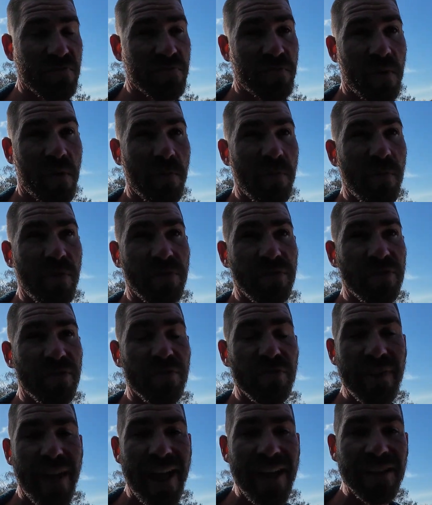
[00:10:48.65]
probably
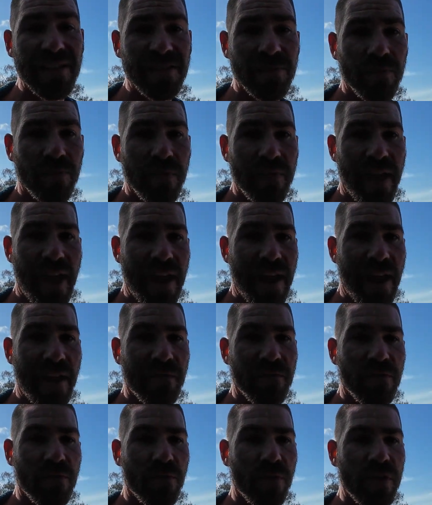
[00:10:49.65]
2 days without
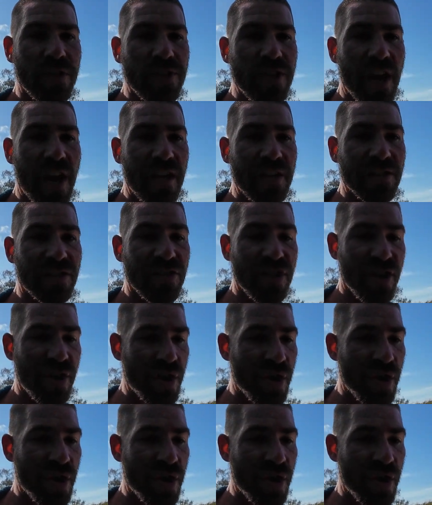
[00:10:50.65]
having to recharge.